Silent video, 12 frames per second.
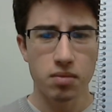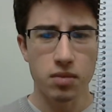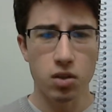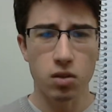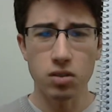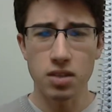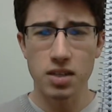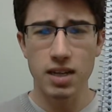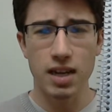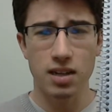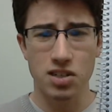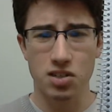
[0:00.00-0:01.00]
The whole
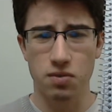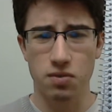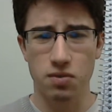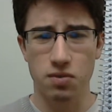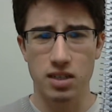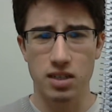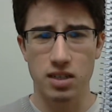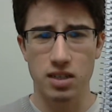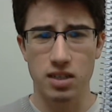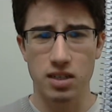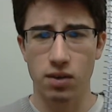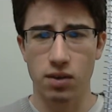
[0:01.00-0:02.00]
city also feels
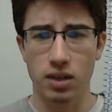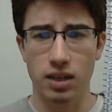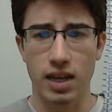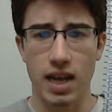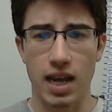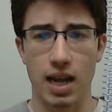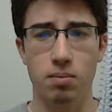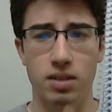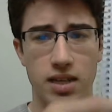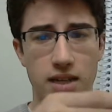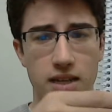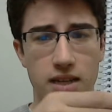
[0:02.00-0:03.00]
eerily
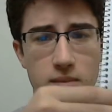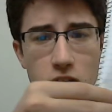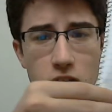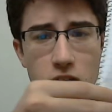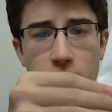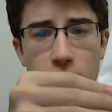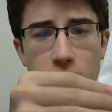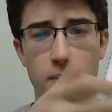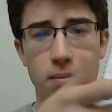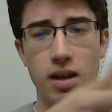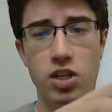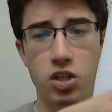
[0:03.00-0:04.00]
empty, especially for a
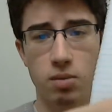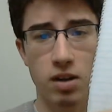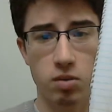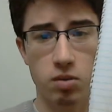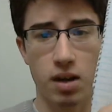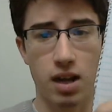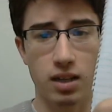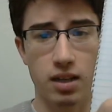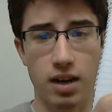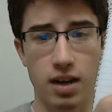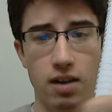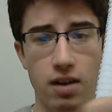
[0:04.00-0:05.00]
major
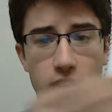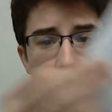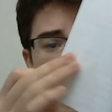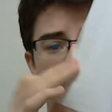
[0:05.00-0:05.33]
metropolitan area.